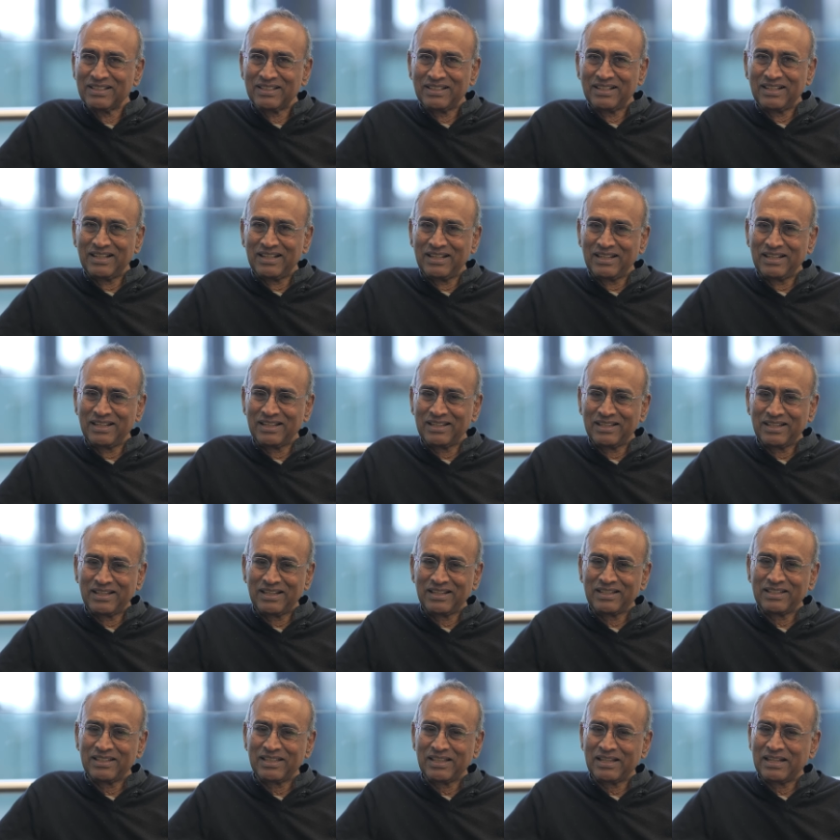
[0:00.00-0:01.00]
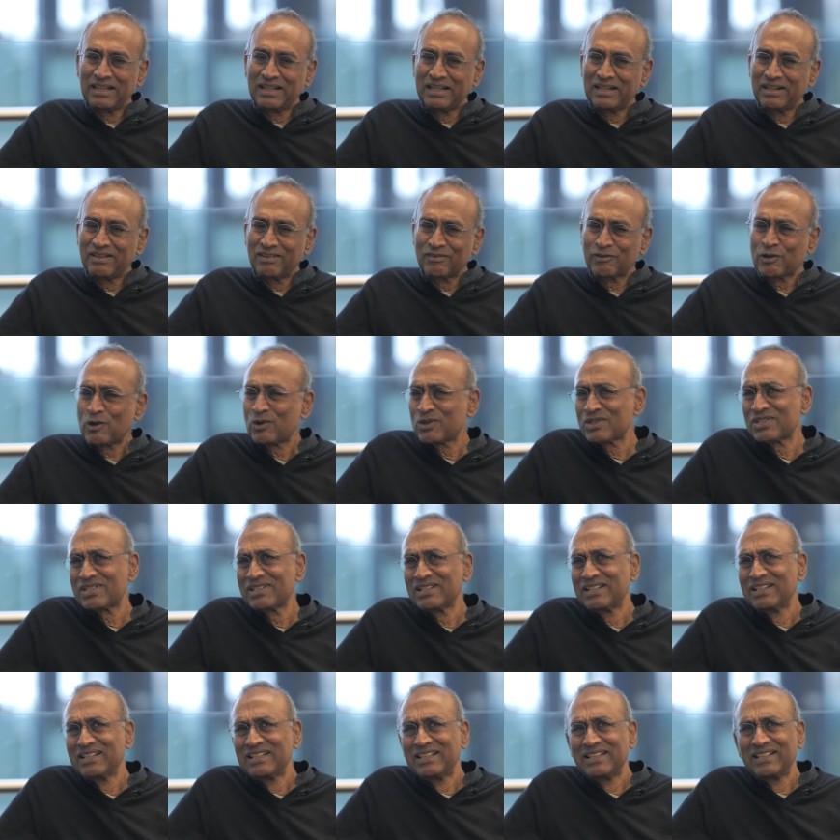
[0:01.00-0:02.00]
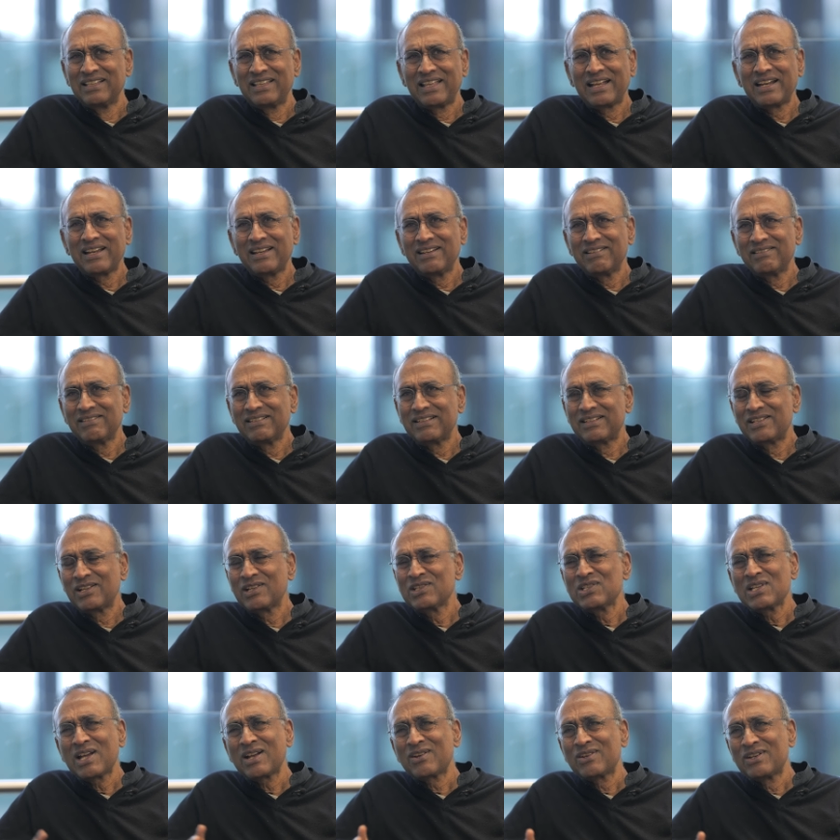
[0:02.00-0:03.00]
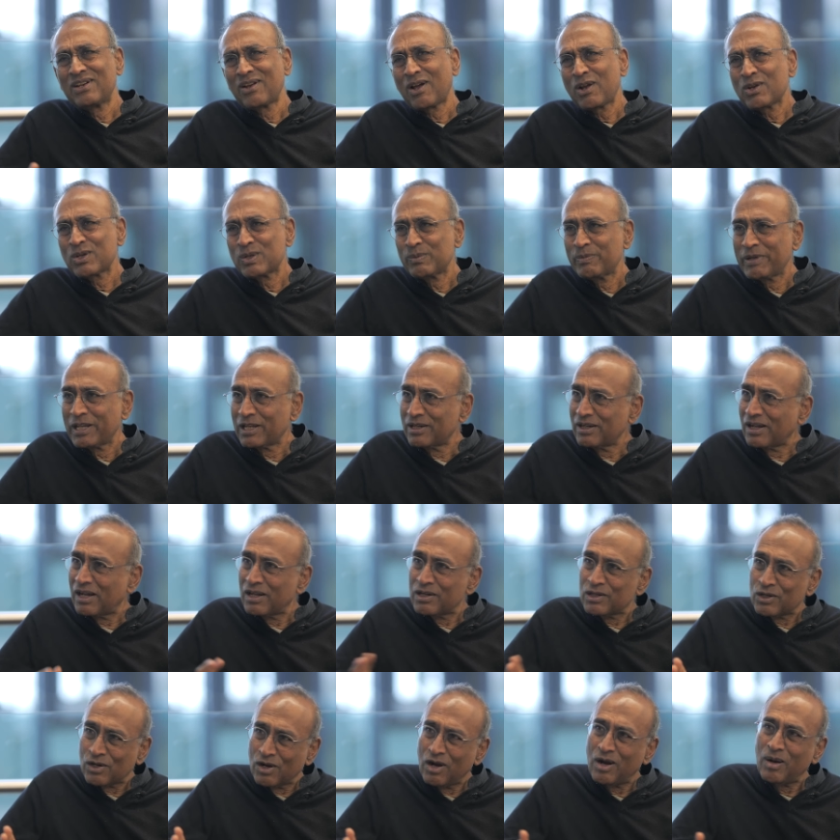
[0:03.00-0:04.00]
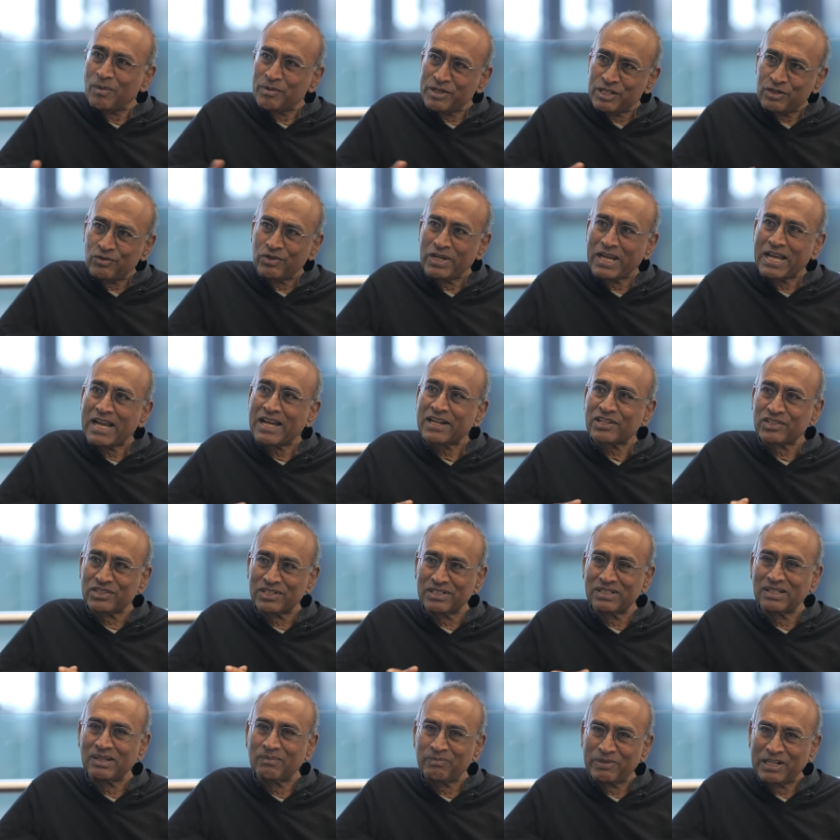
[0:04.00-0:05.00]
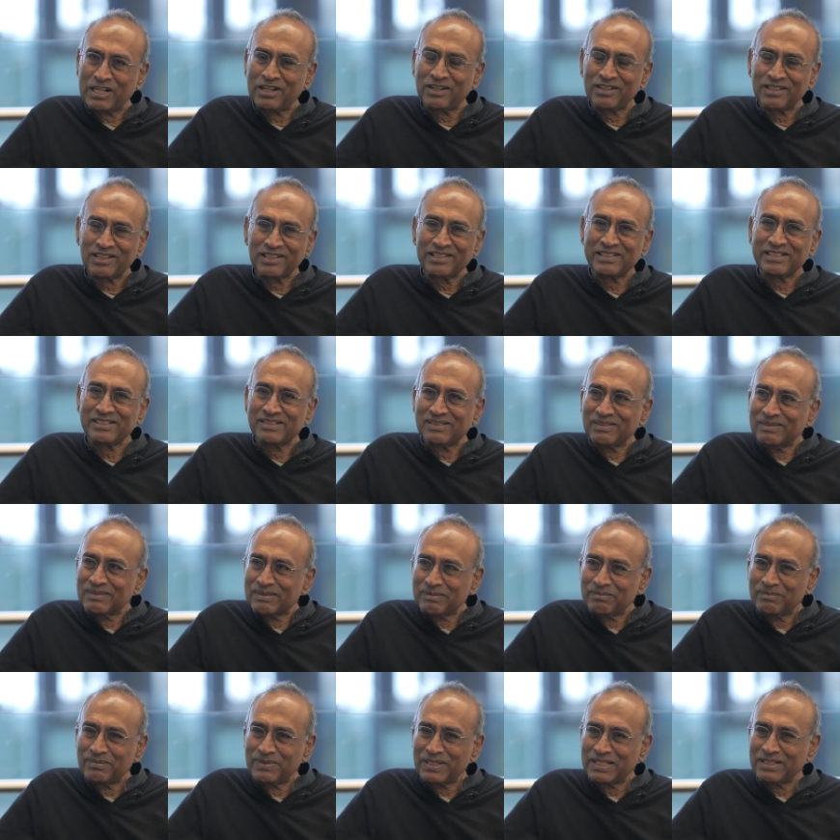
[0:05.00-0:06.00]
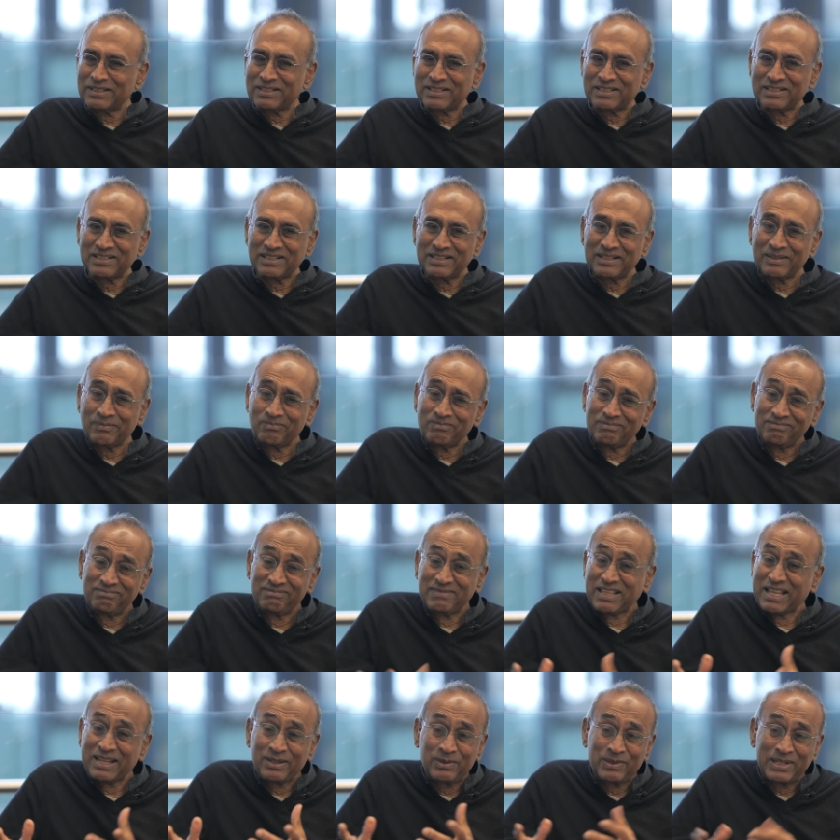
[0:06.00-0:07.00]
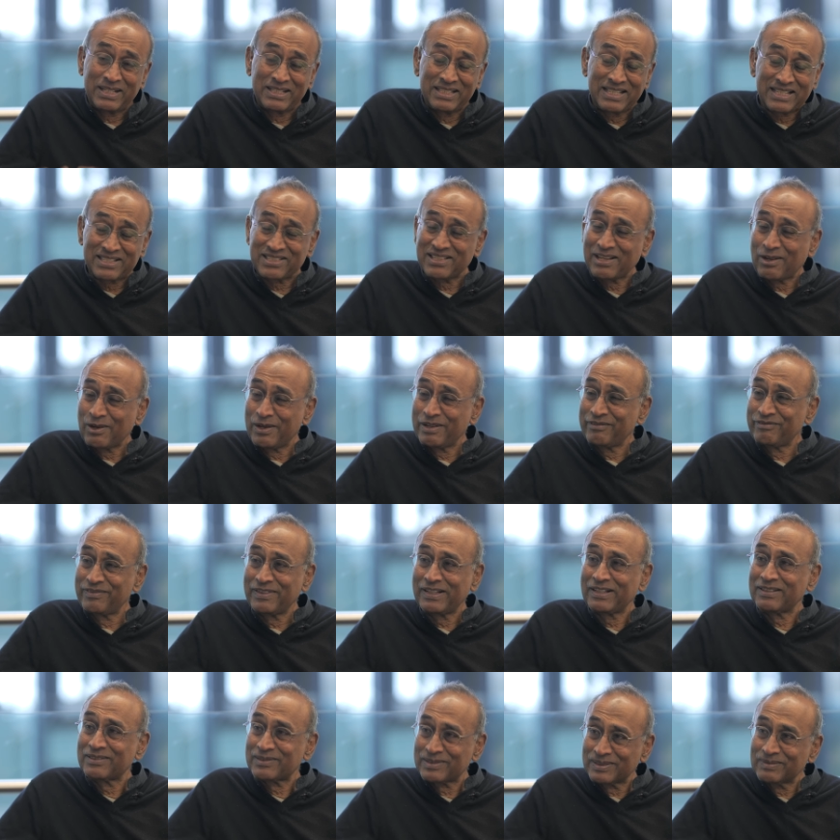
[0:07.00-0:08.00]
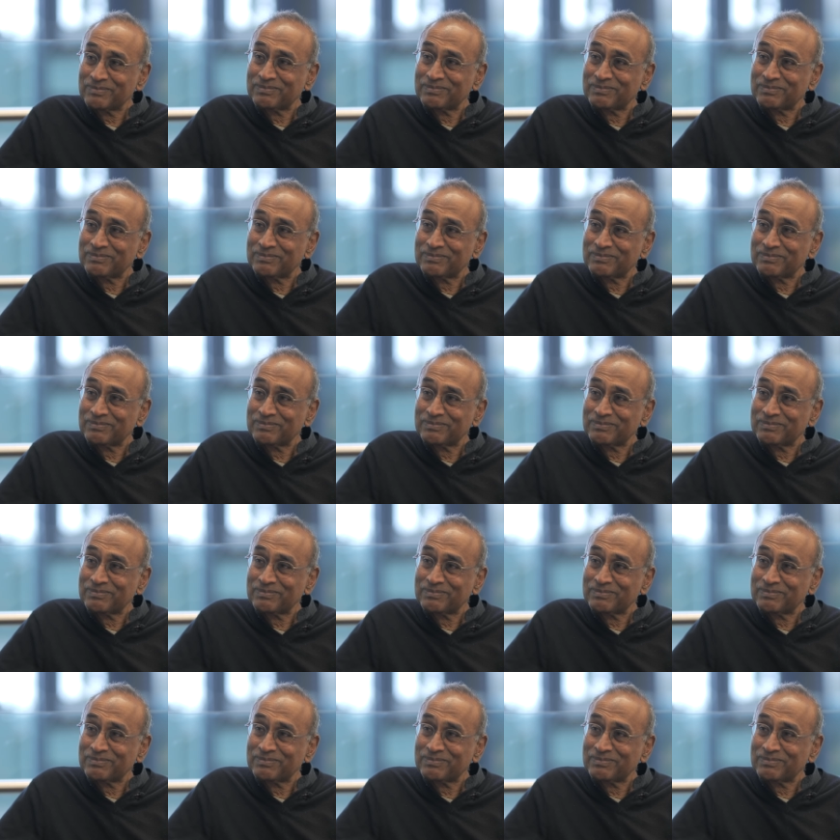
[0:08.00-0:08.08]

Oh my and, and, and of course, that turned out not to be an uncommon reaction, apparently. But uh, anyway, that's how it felt.